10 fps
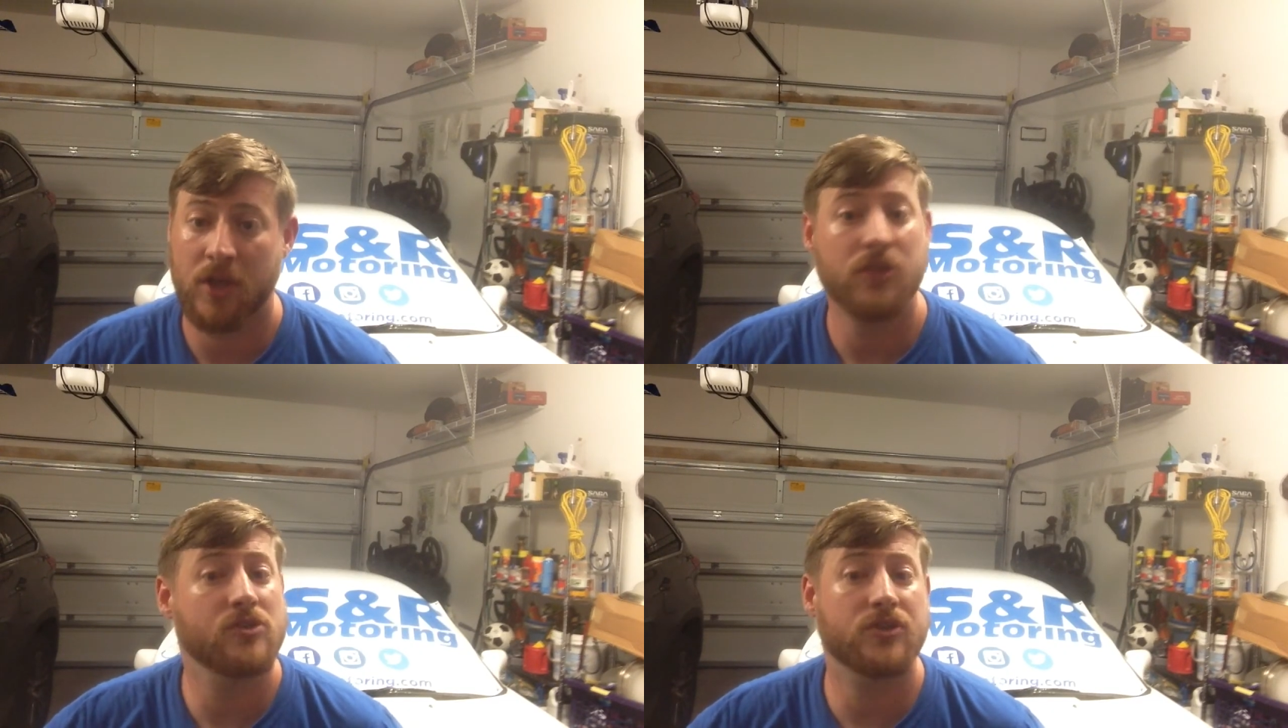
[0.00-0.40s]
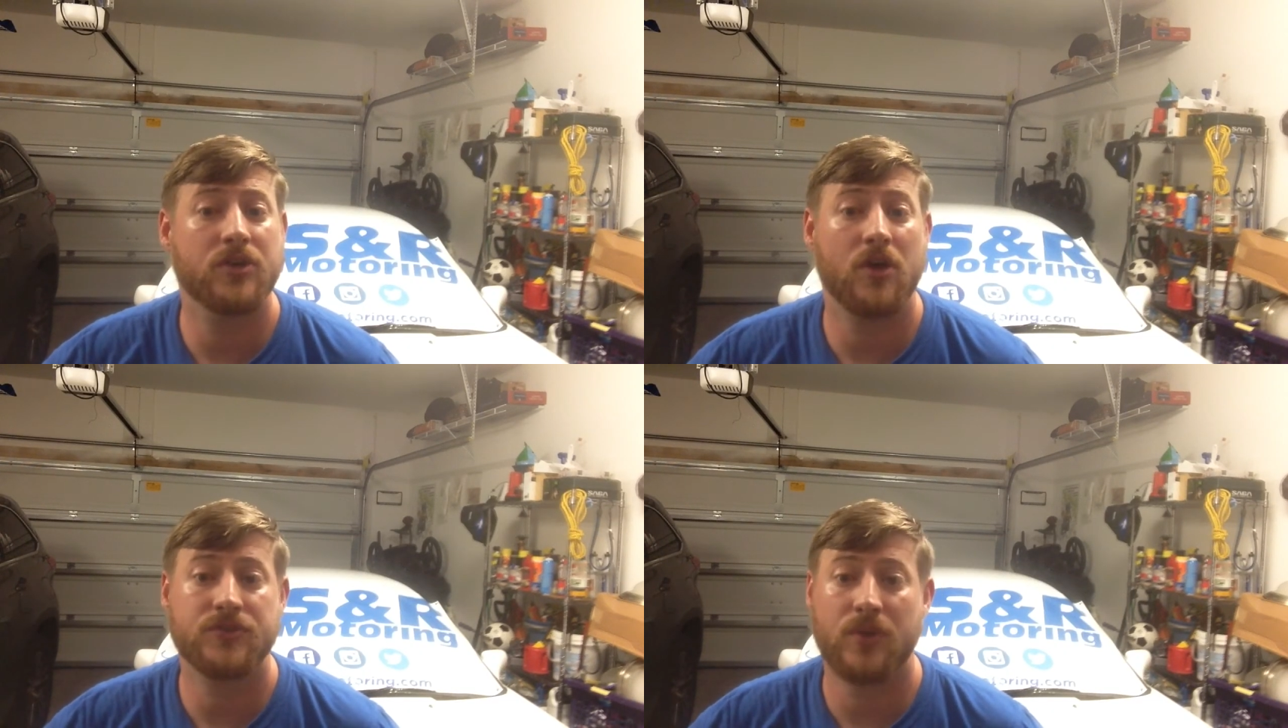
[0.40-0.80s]
You should
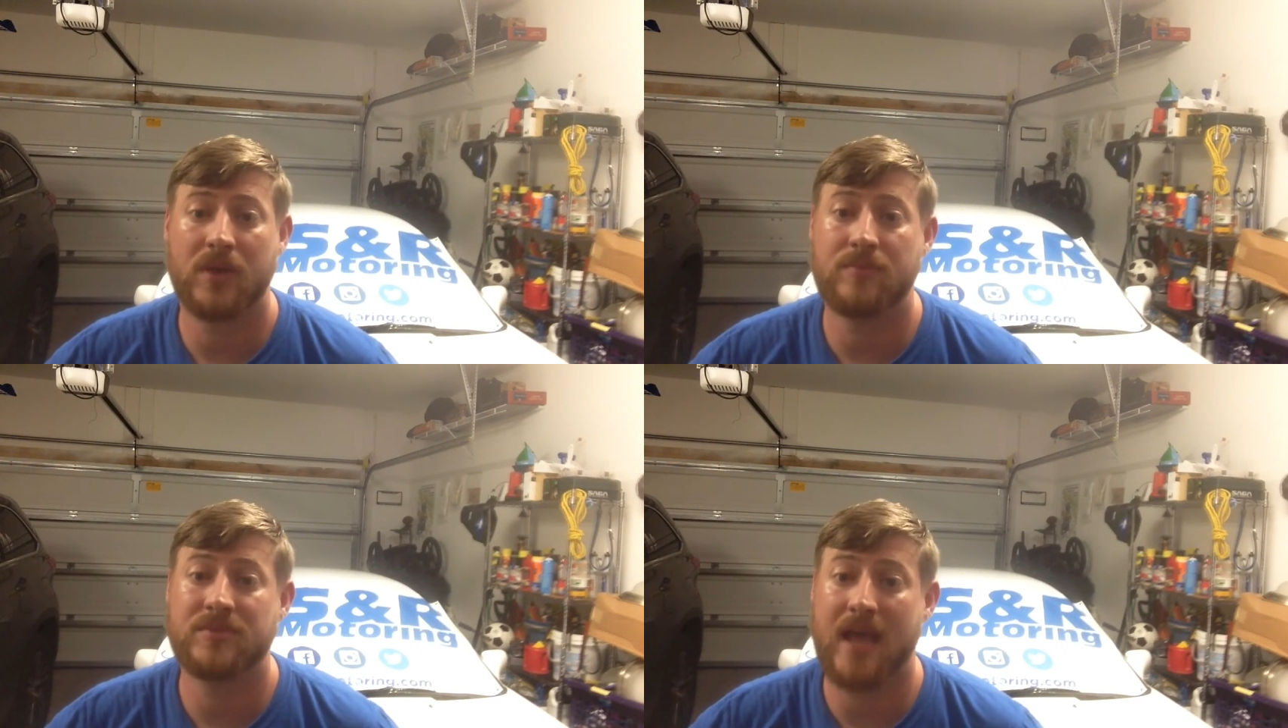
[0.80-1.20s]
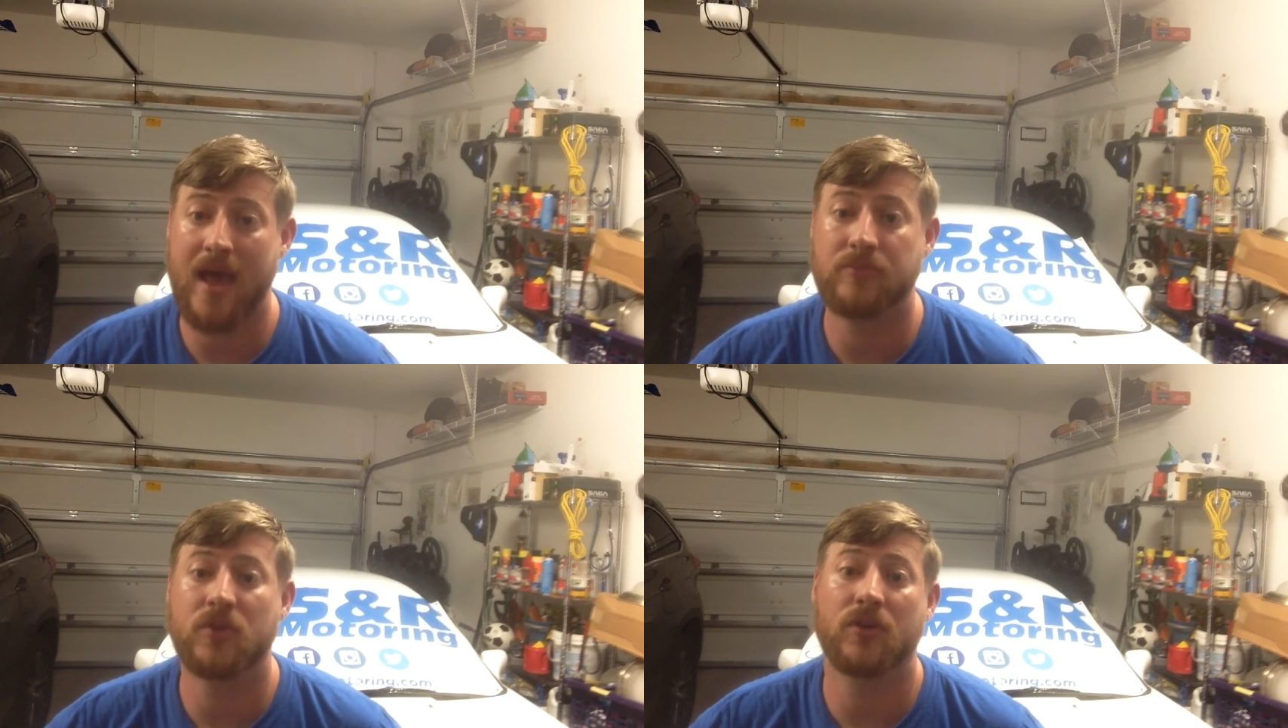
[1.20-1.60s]
also keep
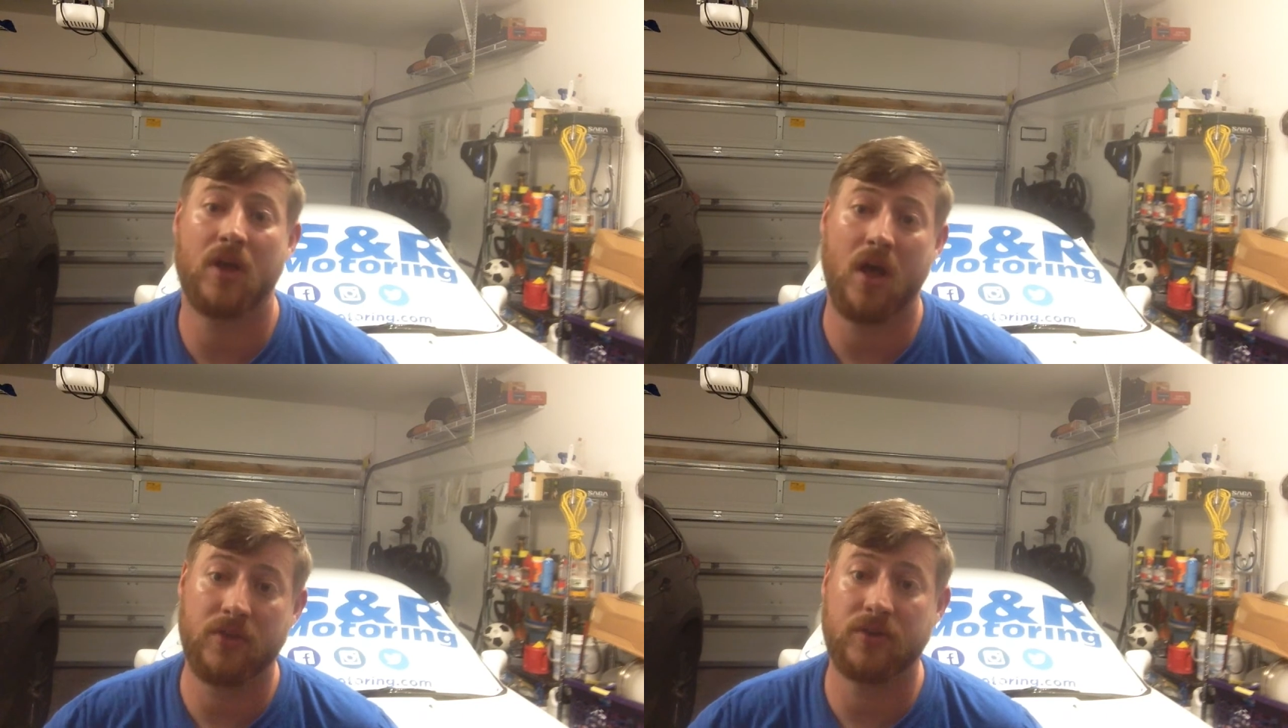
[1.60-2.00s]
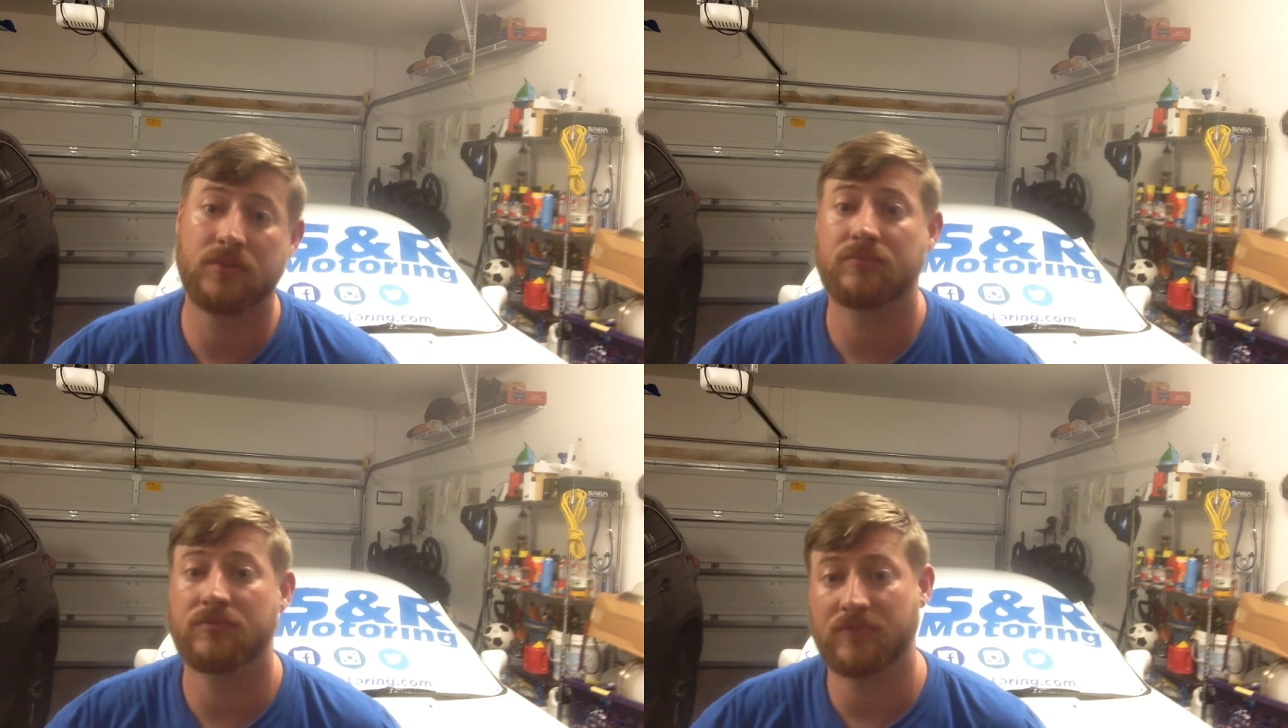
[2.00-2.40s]
tabs on other
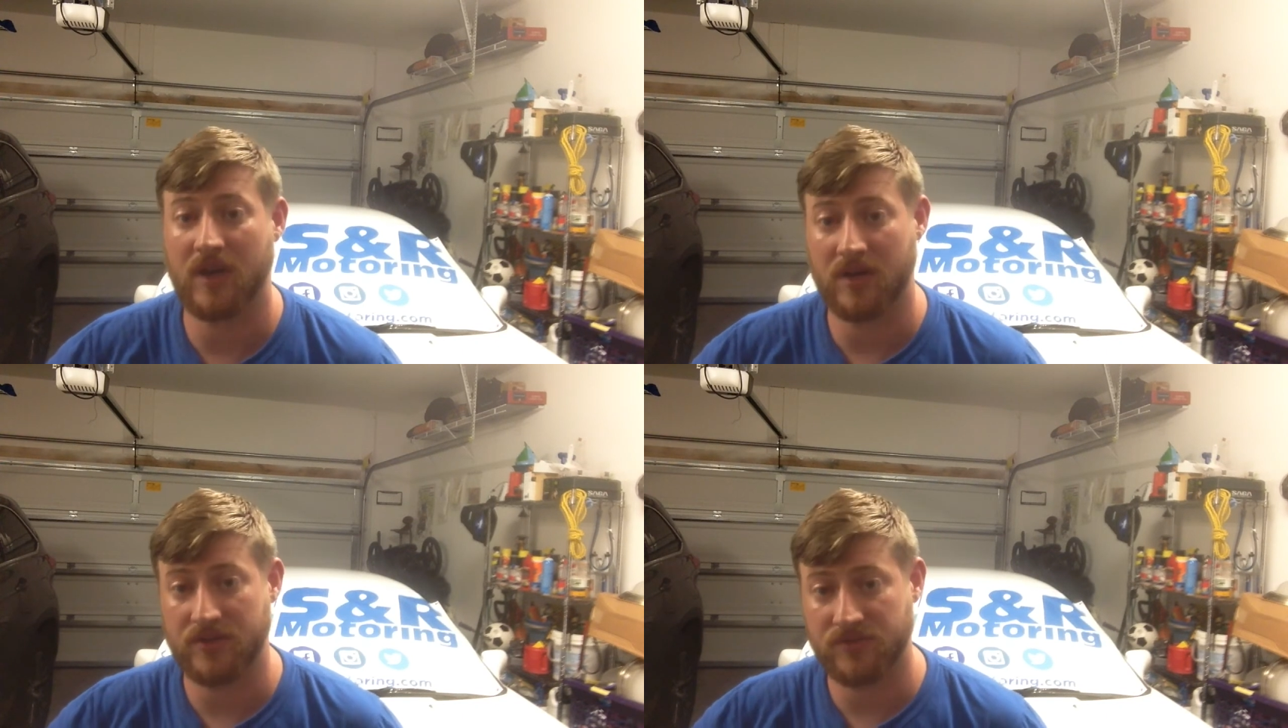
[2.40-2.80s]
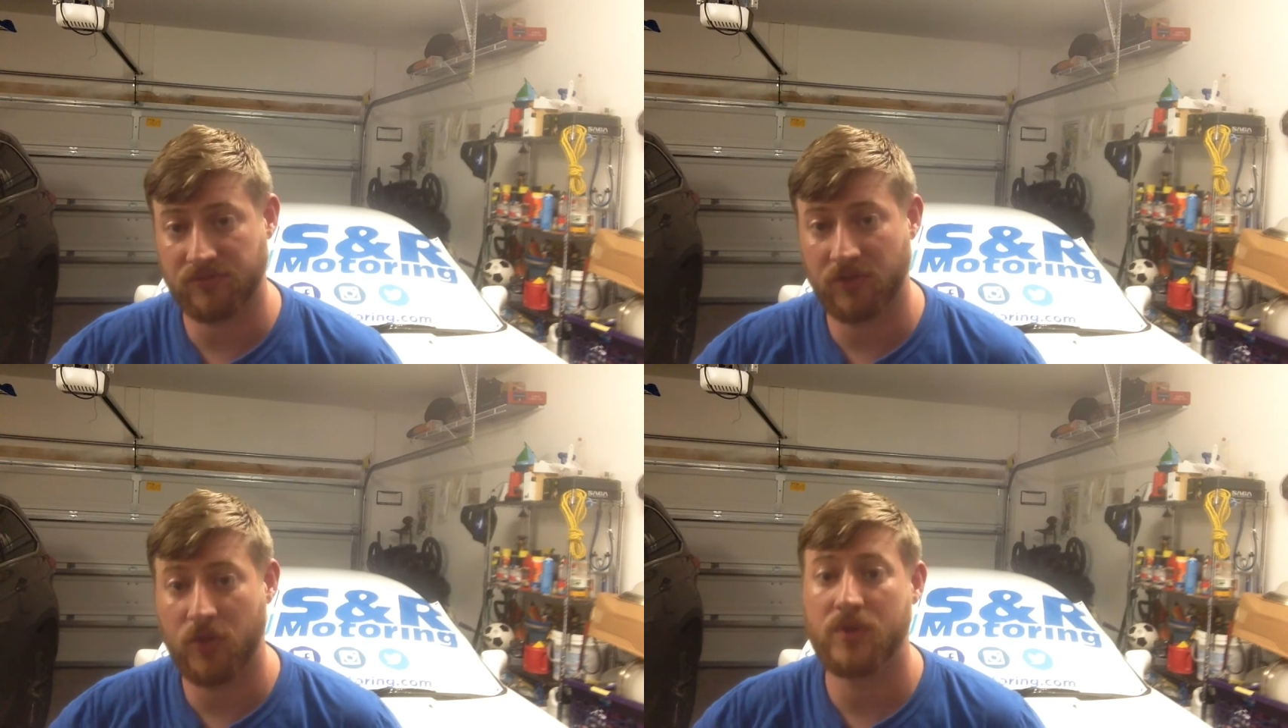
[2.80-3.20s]
various
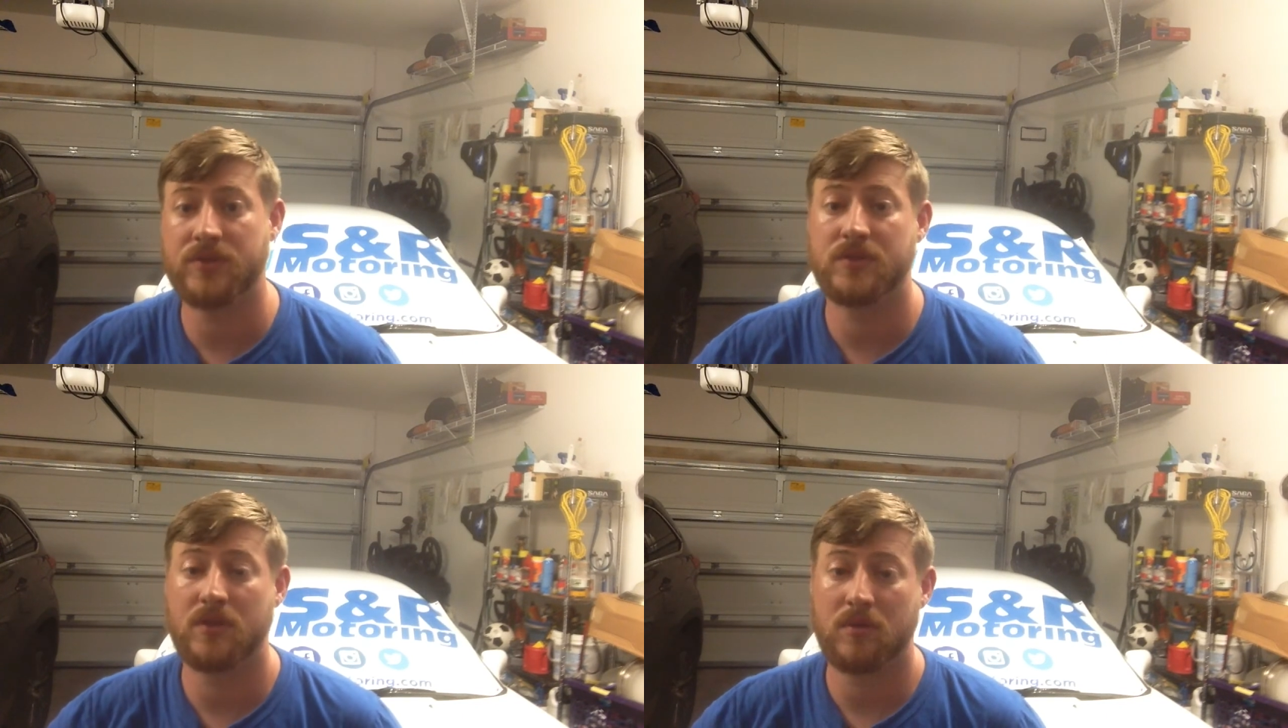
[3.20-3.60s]
fluids,